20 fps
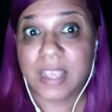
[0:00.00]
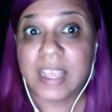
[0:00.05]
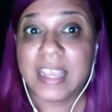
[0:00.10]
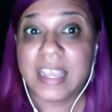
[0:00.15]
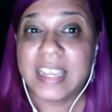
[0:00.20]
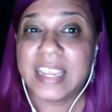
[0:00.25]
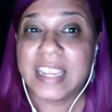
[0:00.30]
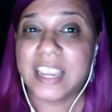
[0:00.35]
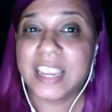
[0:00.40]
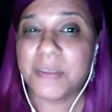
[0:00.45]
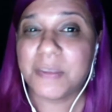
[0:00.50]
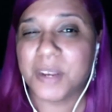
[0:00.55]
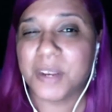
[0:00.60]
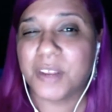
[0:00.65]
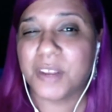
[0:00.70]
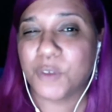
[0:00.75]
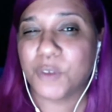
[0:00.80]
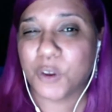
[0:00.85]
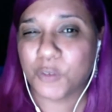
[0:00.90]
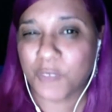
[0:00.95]
Even if
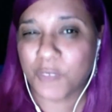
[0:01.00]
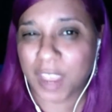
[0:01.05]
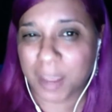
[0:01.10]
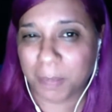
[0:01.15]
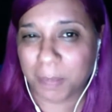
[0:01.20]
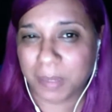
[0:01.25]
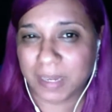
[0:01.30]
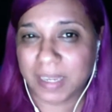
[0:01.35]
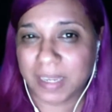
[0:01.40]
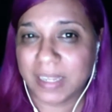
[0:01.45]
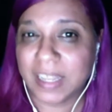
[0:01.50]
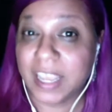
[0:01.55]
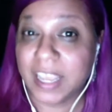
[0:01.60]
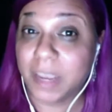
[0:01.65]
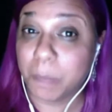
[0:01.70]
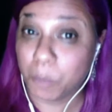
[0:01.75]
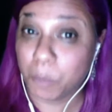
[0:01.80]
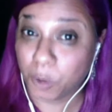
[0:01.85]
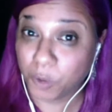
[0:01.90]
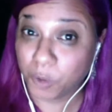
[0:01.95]
your family, like
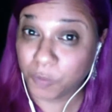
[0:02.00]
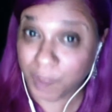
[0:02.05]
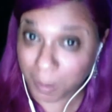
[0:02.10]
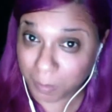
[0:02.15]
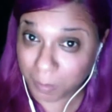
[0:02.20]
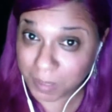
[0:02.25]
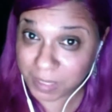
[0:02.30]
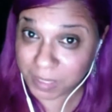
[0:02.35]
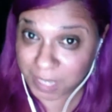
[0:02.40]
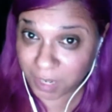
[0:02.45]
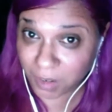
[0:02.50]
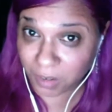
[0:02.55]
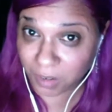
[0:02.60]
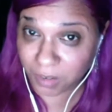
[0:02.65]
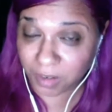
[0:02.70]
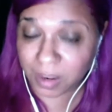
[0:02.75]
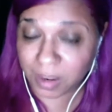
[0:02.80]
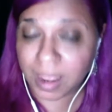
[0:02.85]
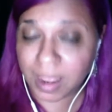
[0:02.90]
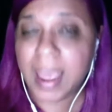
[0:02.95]
most families here,
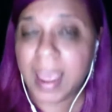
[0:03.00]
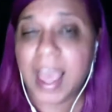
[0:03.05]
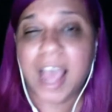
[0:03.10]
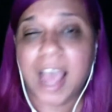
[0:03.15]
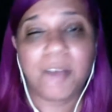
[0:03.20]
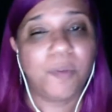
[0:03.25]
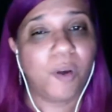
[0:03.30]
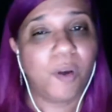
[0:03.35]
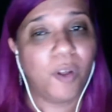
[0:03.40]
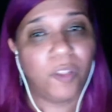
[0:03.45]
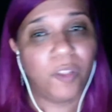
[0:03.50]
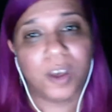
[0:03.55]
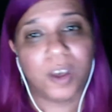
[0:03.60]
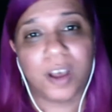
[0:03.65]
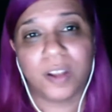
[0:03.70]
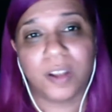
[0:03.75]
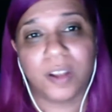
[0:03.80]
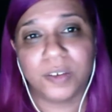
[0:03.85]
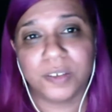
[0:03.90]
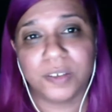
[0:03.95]
have all the
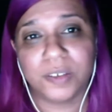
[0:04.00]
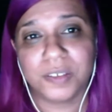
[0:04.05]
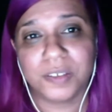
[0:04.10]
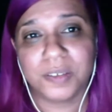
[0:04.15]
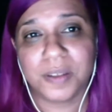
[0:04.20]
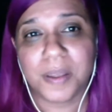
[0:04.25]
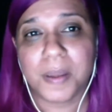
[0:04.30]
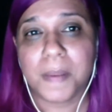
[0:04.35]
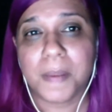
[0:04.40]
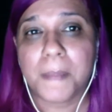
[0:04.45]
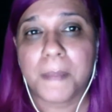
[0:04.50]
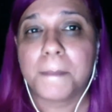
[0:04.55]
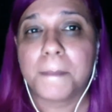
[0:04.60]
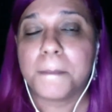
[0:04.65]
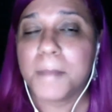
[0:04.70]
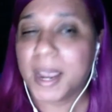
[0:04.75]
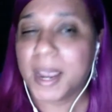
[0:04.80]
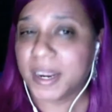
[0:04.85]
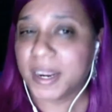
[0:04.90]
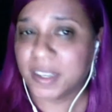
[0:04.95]
colors.
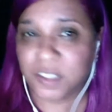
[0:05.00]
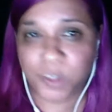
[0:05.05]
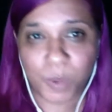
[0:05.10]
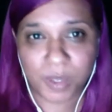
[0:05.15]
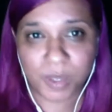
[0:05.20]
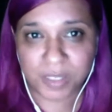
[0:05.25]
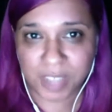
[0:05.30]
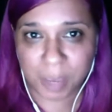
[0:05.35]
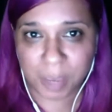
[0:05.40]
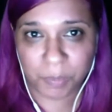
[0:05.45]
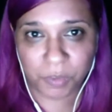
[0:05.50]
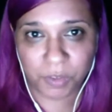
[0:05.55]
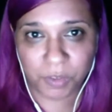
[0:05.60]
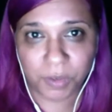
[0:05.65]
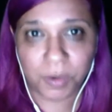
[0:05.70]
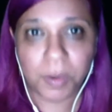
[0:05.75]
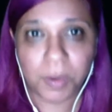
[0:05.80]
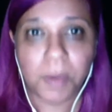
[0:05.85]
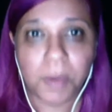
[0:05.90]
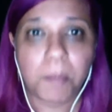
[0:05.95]
Mine is no exception.
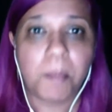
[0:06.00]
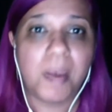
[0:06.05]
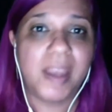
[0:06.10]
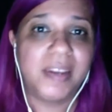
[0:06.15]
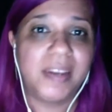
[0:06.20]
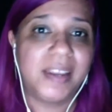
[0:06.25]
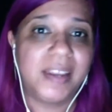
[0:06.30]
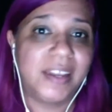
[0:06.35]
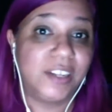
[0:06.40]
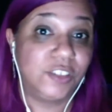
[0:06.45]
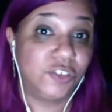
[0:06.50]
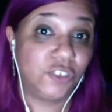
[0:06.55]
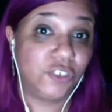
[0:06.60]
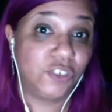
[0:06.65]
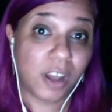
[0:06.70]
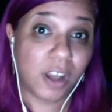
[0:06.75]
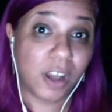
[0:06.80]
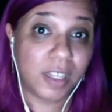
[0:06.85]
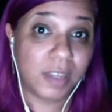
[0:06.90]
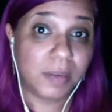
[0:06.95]
My dad is
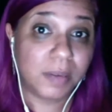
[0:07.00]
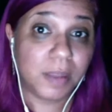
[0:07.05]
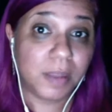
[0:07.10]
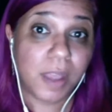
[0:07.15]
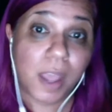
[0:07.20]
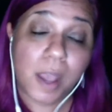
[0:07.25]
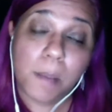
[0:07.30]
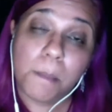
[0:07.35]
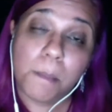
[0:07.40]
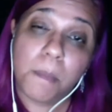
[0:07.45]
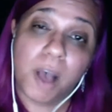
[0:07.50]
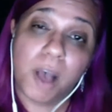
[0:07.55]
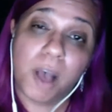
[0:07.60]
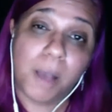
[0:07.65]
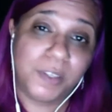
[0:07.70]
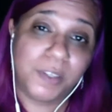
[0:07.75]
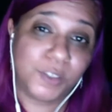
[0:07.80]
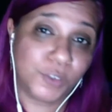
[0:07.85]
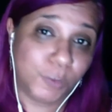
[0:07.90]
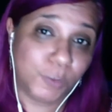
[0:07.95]
chocolate, mom
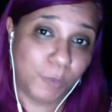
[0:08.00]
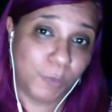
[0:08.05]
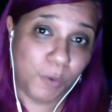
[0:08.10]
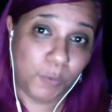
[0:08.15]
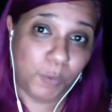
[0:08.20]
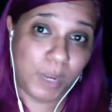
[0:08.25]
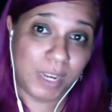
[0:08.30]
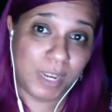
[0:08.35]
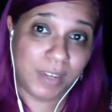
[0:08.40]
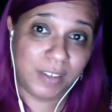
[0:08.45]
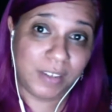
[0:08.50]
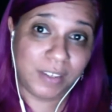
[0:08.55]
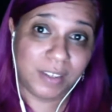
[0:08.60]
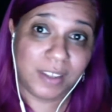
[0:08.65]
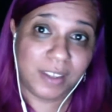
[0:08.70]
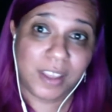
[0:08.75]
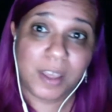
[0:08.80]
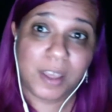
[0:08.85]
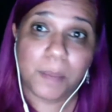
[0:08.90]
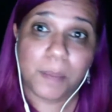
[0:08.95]
is cream of wheat,
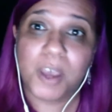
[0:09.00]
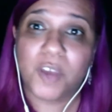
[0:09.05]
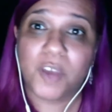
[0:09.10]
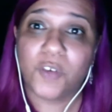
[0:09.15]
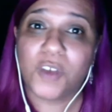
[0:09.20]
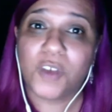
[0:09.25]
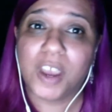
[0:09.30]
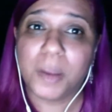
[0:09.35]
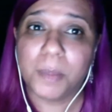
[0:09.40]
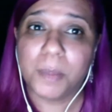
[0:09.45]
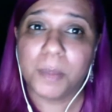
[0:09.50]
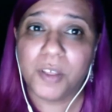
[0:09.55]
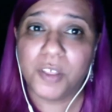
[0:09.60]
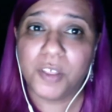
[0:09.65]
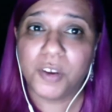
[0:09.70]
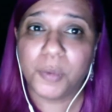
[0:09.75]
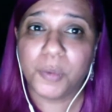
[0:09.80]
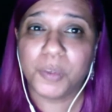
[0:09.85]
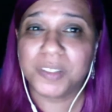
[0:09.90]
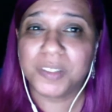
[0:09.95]
my
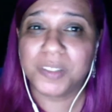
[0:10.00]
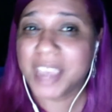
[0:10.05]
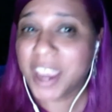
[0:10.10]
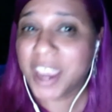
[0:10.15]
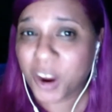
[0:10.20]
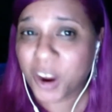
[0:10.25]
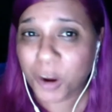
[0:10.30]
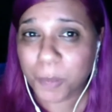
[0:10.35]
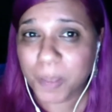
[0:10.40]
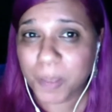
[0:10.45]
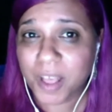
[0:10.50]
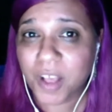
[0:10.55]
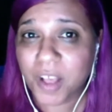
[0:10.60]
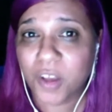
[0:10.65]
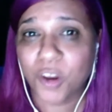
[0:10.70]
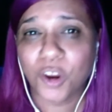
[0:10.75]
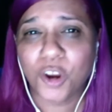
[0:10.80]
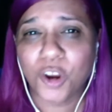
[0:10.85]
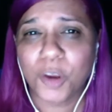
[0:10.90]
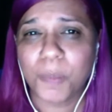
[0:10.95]
grandmother was caramel,
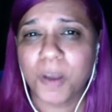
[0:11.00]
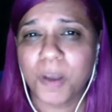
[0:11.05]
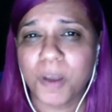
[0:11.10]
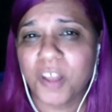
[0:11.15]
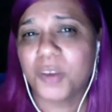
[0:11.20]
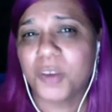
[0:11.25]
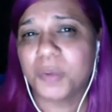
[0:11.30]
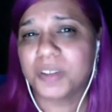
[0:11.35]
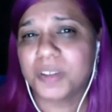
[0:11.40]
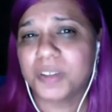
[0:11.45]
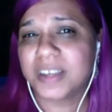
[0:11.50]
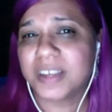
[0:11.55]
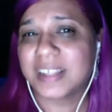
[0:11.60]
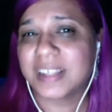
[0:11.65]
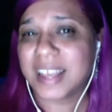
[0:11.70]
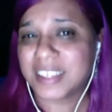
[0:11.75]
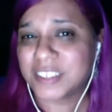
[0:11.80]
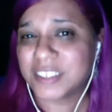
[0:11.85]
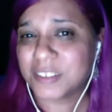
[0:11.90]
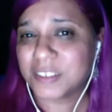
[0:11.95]
her mother was a
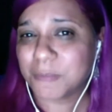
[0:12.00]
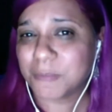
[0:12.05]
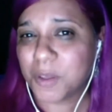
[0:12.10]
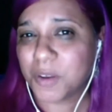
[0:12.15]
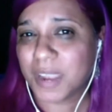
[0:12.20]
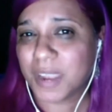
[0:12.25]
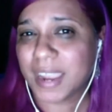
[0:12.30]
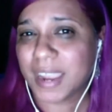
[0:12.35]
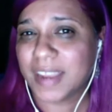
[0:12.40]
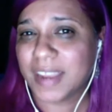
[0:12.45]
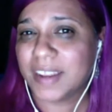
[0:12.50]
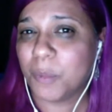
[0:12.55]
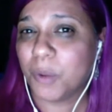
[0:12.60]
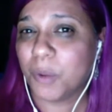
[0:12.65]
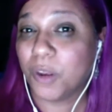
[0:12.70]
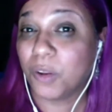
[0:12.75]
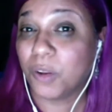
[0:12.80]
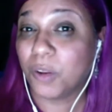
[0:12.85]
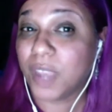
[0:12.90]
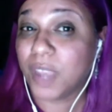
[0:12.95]
glass of milk, and
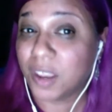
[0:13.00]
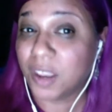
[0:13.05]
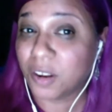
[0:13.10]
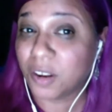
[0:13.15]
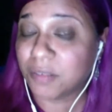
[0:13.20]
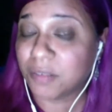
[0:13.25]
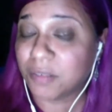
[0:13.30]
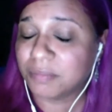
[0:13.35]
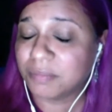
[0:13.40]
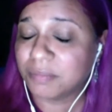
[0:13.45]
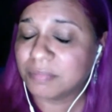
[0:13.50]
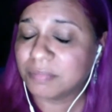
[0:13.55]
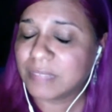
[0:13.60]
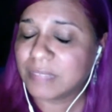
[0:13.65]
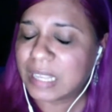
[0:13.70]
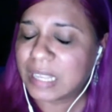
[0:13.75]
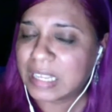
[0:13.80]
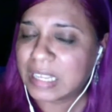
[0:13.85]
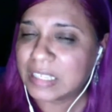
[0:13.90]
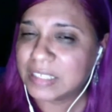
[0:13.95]
abuelo negro,
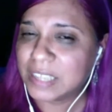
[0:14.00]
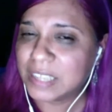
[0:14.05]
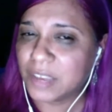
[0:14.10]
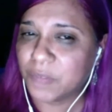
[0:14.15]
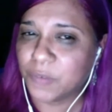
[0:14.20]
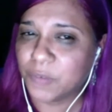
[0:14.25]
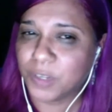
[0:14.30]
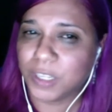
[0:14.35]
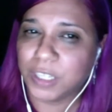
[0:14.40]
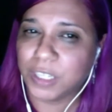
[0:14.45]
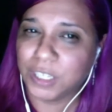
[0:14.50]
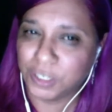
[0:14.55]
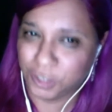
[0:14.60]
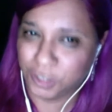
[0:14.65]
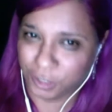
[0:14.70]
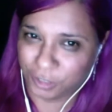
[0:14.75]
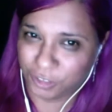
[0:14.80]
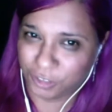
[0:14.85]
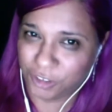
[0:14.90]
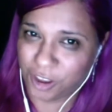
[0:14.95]
definitely
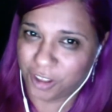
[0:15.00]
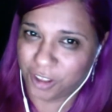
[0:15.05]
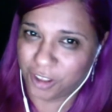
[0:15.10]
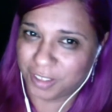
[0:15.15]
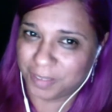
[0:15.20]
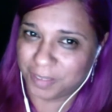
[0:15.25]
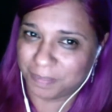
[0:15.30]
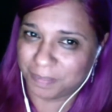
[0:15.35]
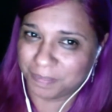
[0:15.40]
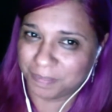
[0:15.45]
dark chocolate.